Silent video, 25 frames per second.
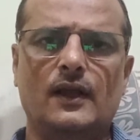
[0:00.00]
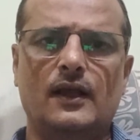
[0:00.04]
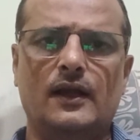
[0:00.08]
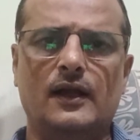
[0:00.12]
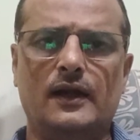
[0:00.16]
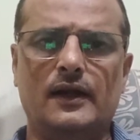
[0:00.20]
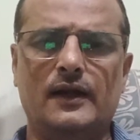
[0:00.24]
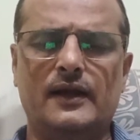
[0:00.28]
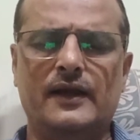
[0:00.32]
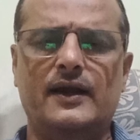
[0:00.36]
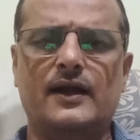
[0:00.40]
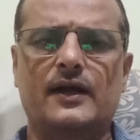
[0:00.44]

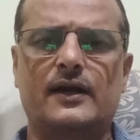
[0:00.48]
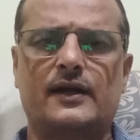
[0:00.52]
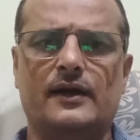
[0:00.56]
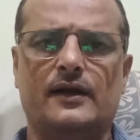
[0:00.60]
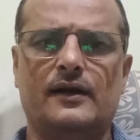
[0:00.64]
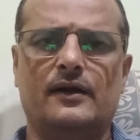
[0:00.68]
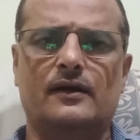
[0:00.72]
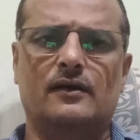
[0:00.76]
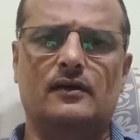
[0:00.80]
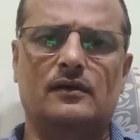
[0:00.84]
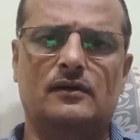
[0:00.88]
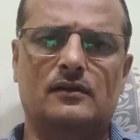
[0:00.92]

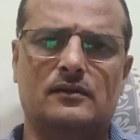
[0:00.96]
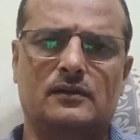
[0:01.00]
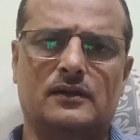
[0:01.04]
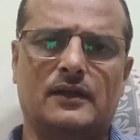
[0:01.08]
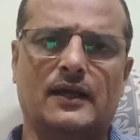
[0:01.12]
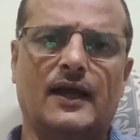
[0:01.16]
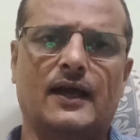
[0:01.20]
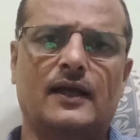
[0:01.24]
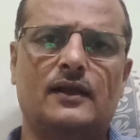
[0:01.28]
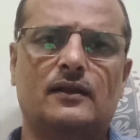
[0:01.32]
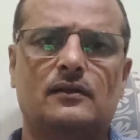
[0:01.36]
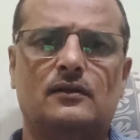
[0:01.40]
indicated
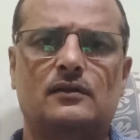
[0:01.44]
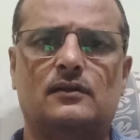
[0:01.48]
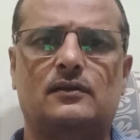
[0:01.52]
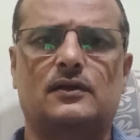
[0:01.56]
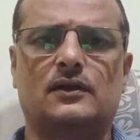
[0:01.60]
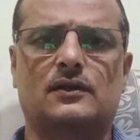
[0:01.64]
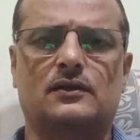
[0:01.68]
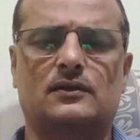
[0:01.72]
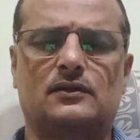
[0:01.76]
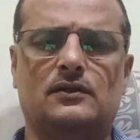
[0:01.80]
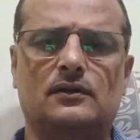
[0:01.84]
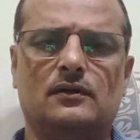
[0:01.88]
than
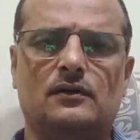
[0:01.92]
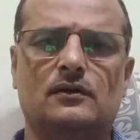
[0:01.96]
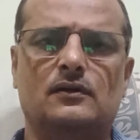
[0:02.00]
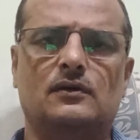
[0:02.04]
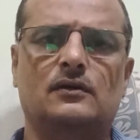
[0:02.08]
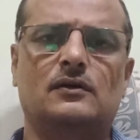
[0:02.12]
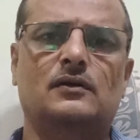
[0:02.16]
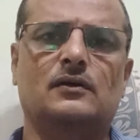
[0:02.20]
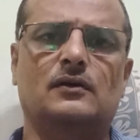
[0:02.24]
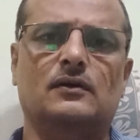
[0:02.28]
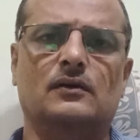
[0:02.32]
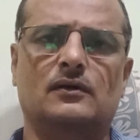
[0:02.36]

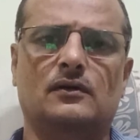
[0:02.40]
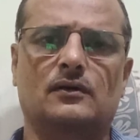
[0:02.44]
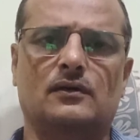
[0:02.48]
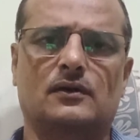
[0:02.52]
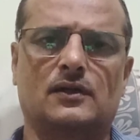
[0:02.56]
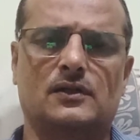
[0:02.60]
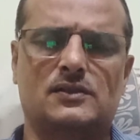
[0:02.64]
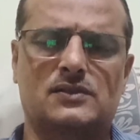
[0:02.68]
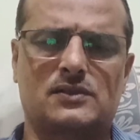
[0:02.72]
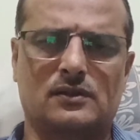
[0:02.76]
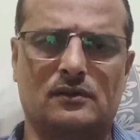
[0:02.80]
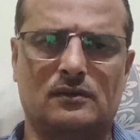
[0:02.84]
Tikta
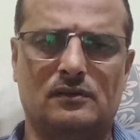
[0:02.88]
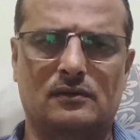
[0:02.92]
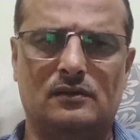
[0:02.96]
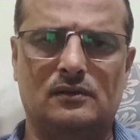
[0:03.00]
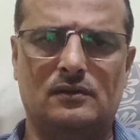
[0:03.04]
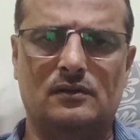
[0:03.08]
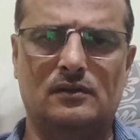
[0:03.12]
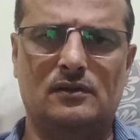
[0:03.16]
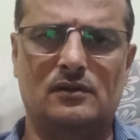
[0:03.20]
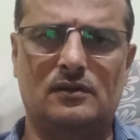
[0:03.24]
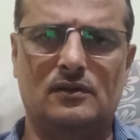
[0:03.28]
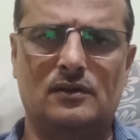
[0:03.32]
Rasa.
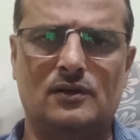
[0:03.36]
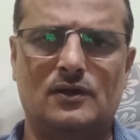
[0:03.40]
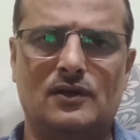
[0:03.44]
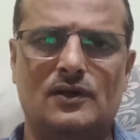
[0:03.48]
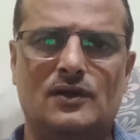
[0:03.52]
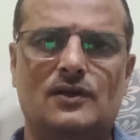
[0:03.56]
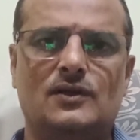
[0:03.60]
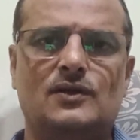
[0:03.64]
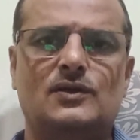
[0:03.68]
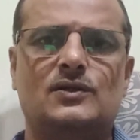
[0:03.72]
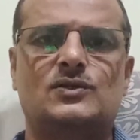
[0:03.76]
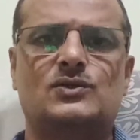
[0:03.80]

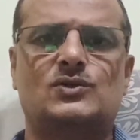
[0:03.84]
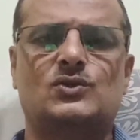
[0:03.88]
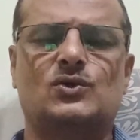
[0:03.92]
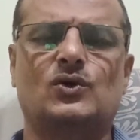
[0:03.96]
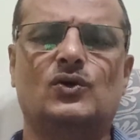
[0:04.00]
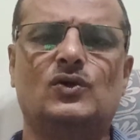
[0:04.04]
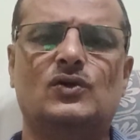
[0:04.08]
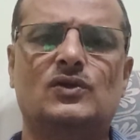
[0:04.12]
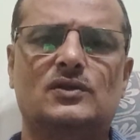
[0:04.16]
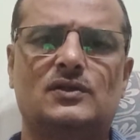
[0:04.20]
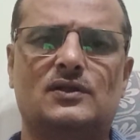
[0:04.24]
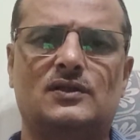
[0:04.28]

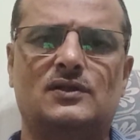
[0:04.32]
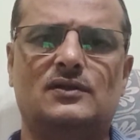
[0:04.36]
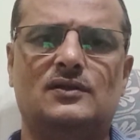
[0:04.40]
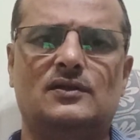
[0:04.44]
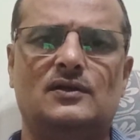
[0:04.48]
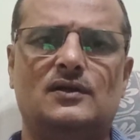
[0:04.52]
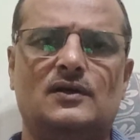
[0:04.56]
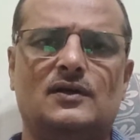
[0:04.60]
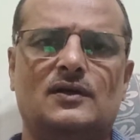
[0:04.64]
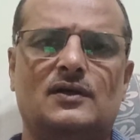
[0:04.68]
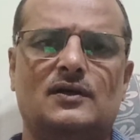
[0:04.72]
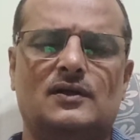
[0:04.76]
So,
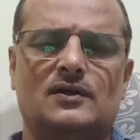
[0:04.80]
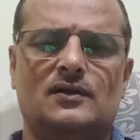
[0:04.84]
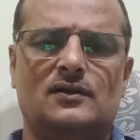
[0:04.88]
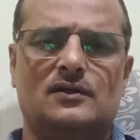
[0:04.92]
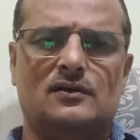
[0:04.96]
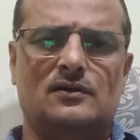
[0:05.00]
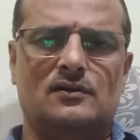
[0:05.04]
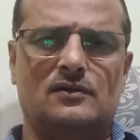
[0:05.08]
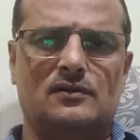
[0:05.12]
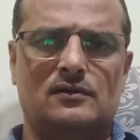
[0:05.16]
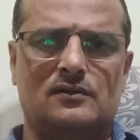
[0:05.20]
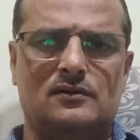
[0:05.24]

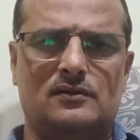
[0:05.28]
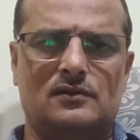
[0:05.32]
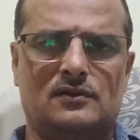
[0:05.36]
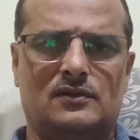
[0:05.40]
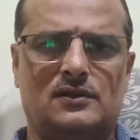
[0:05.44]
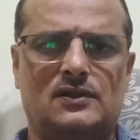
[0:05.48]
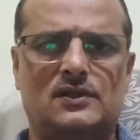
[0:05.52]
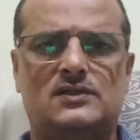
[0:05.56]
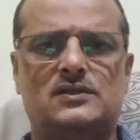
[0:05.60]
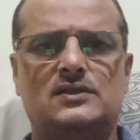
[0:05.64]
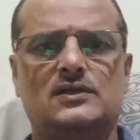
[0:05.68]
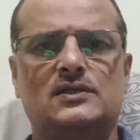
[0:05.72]

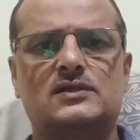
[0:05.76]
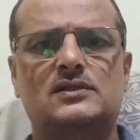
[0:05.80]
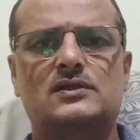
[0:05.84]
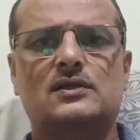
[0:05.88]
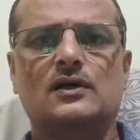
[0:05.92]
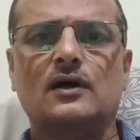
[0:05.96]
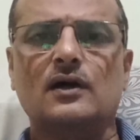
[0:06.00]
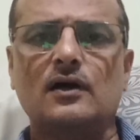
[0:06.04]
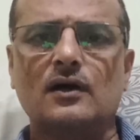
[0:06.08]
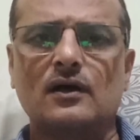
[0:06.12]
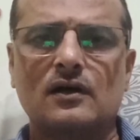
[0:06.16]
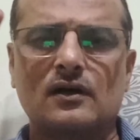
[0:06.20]
this is
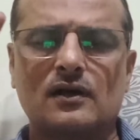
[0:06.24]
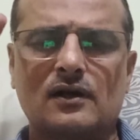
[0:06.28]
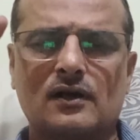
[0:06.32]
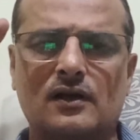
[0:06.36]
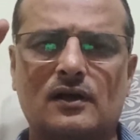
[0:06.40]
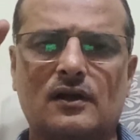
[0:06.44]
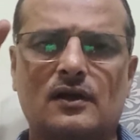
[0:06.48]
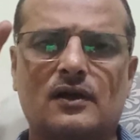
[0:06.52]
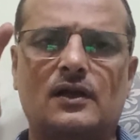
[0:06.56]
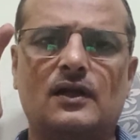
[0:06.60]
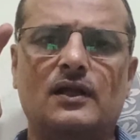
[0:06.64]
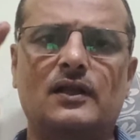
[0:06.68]
the
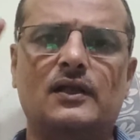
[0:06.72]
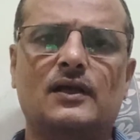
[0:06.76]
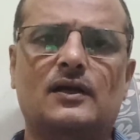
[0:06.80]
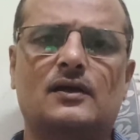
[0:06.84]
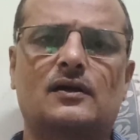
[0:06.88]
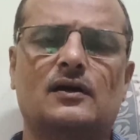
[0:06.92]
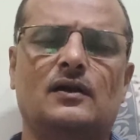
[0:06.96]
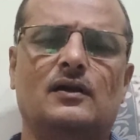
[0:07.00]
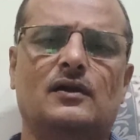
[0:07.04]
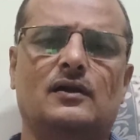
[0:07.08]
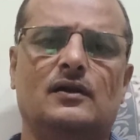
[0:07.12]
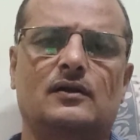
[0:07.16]

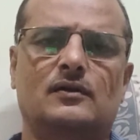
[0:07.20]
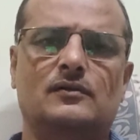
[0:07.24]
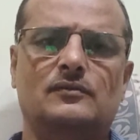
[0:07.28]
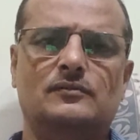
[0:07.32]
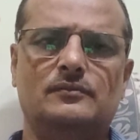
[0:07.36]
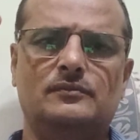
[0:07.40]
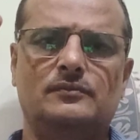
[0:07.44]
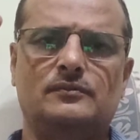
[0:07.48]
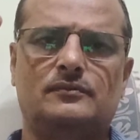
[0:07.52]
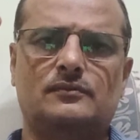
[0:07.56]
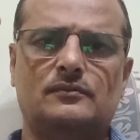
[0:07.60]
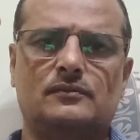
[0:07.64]
clinical
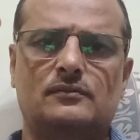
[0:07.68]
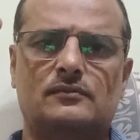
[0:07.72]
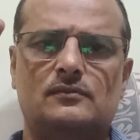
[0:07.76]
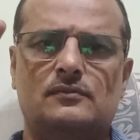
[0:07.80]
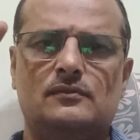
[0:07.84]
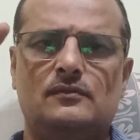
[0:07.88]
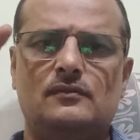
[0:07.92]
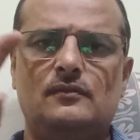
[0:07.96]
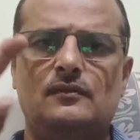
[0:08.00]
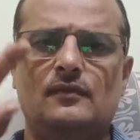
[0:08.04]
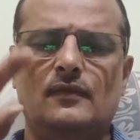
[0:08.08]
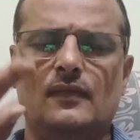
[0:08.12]

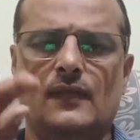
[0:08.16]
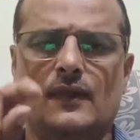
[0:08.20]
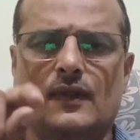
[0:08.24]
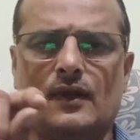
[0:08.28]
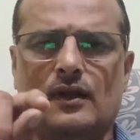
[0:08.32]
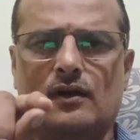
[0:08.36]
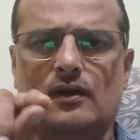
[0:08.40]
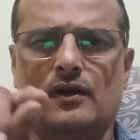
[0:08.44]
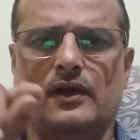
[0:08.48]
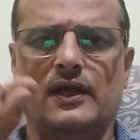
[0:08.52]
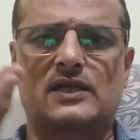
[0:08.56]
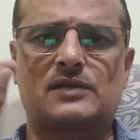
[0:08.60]

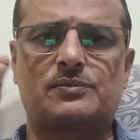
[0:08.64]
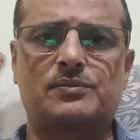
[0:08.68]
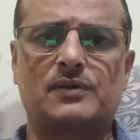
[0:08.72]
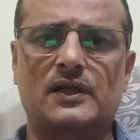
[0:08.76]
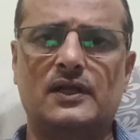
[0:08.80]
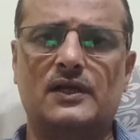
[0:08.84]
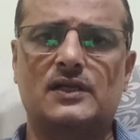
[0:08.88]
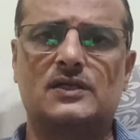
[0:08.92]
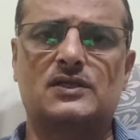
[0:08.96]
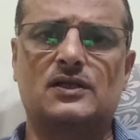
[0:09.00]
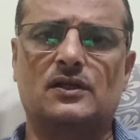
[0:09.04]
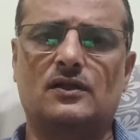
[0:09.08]

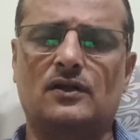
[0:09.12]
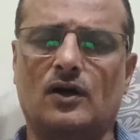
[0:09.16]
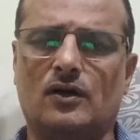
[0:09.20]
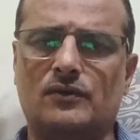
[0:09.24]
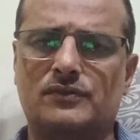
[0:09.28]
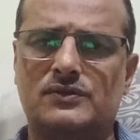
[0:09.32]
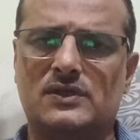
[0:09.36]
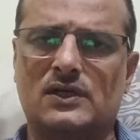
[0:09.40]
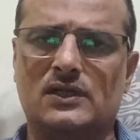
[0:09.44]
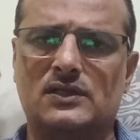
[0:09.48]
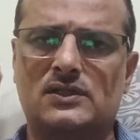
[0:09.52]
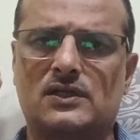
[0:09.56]
explanation
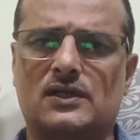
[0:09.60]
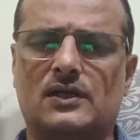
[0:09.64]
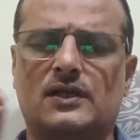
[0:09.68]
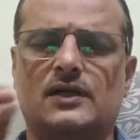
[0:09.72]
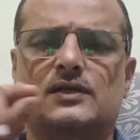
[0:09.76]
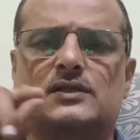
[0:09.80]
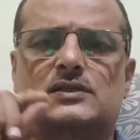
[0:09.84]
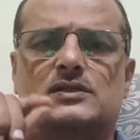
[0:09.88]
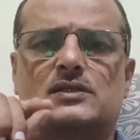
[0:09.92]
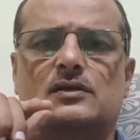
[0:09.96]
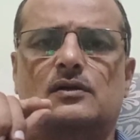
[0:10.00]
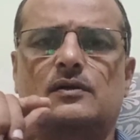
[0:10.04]
of such
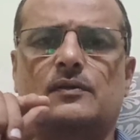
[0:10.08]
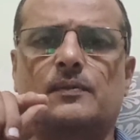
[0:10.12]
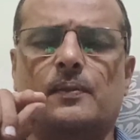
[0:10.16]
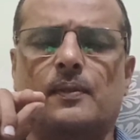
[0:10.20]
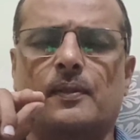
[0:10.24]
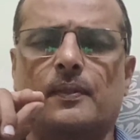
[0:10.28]
case.